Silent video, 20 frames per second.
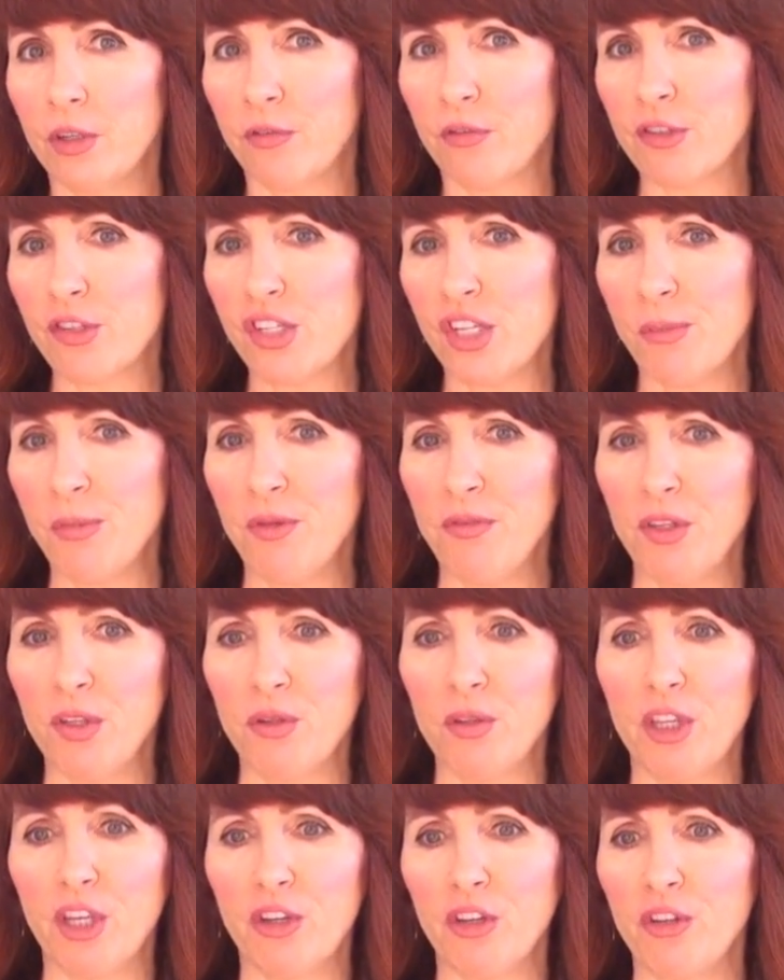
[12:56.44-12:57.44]
For some of
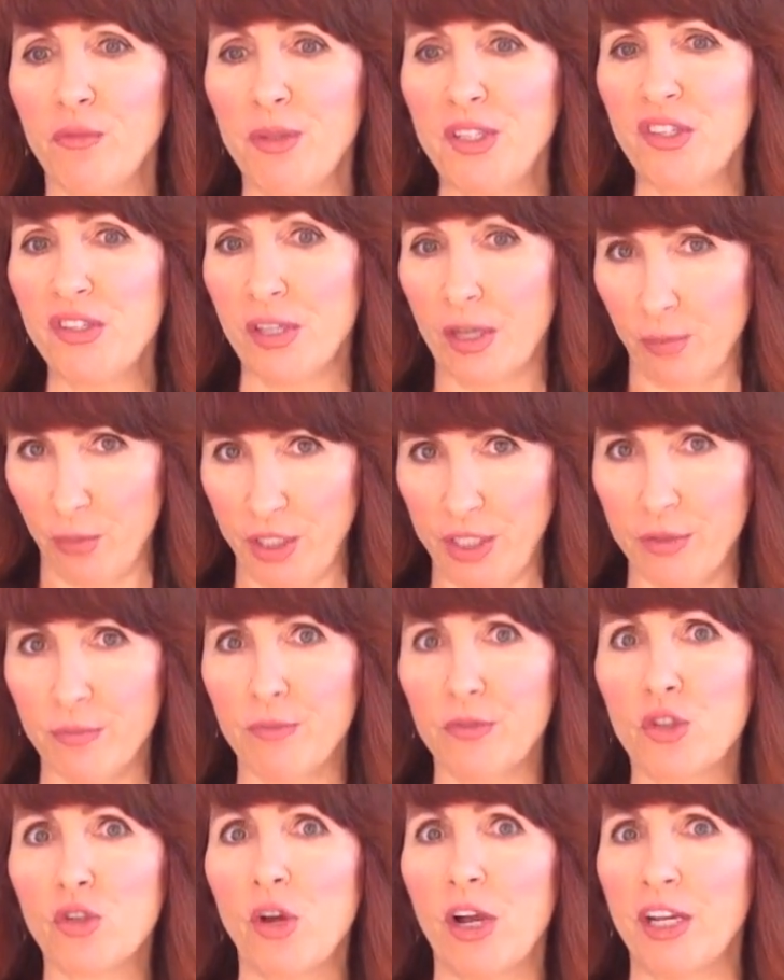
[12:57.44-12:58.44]
you, there could be
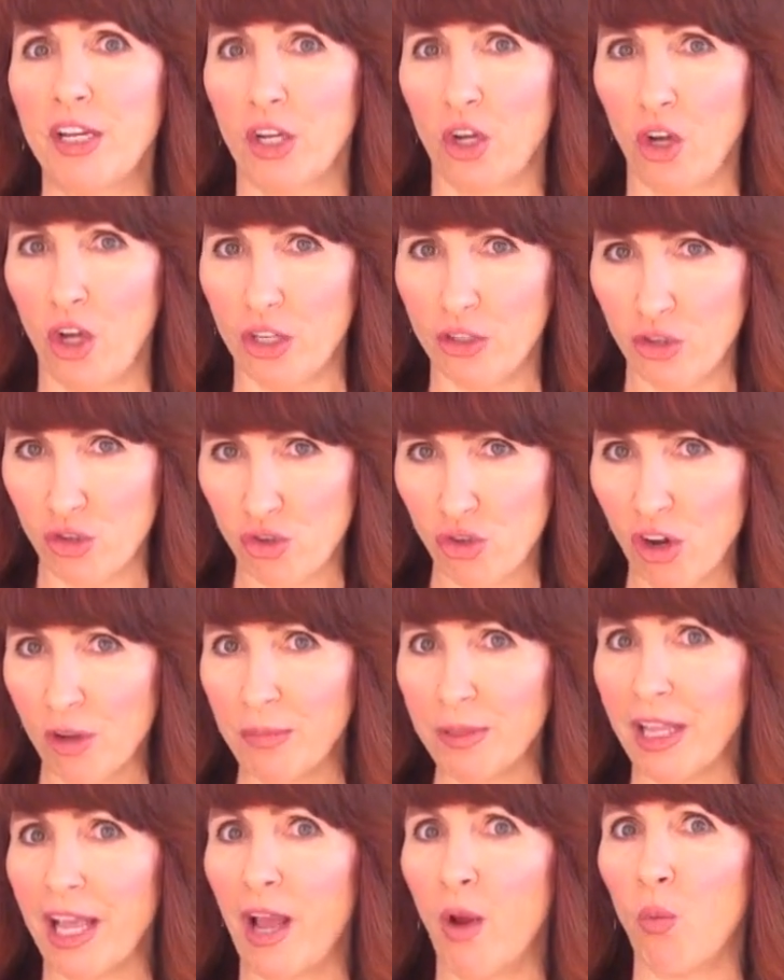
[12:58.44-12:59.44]
someone trying to cause
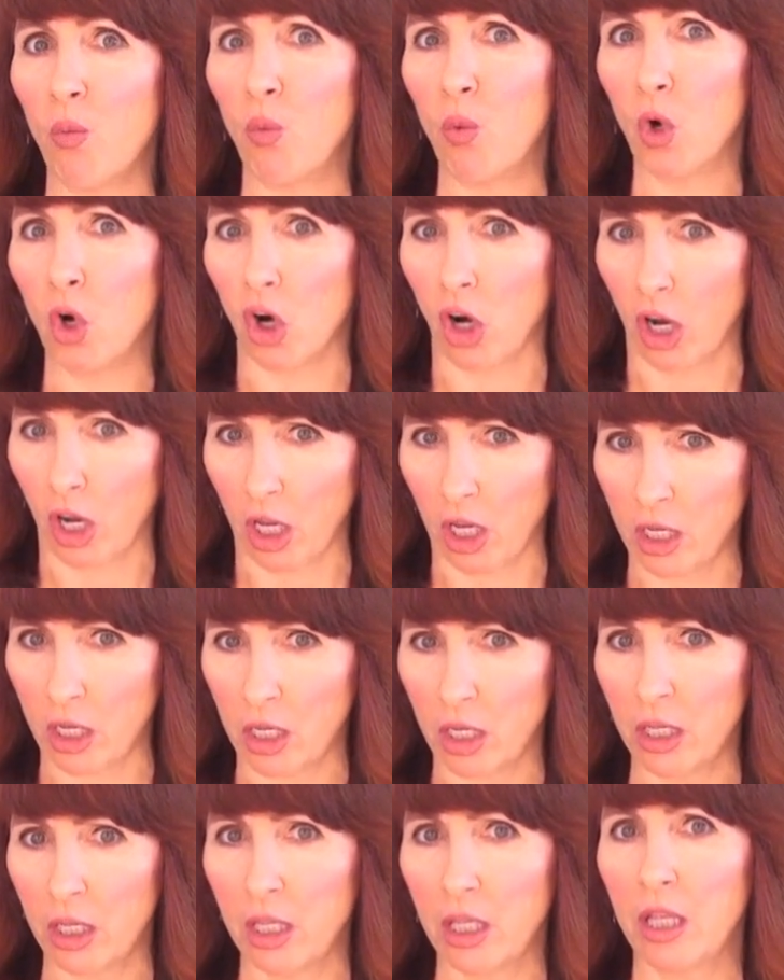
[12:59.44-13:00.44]
trouble at
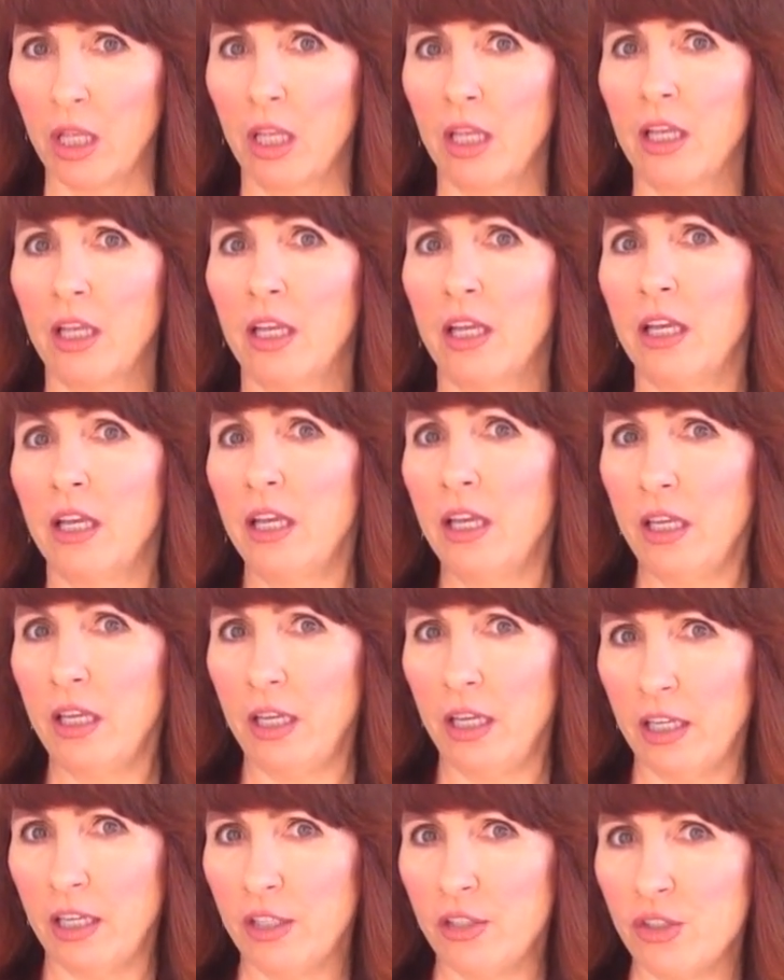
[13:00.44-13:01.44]
work.
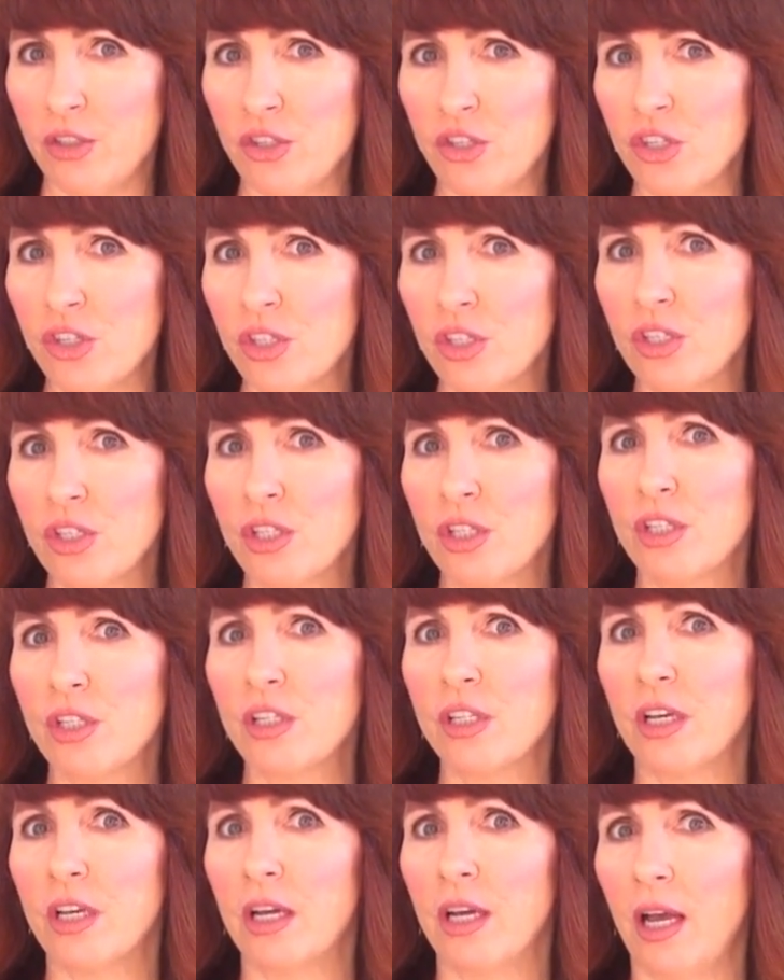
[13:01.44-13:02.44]
And
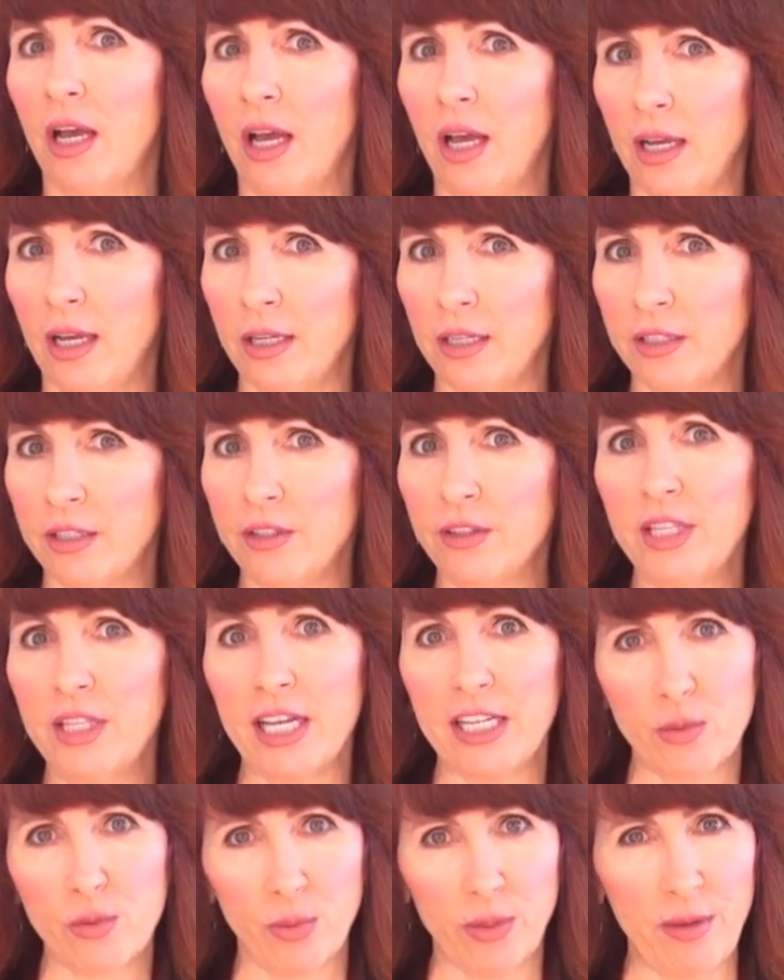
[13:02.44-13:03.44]

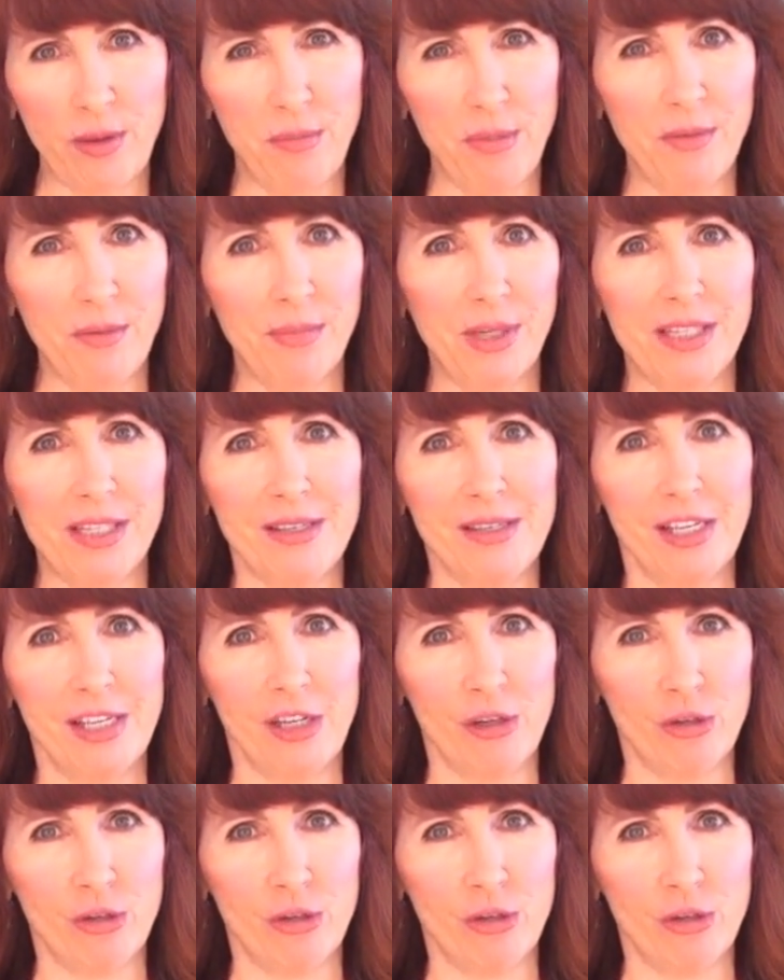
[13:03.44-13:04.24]
that's what I mean by this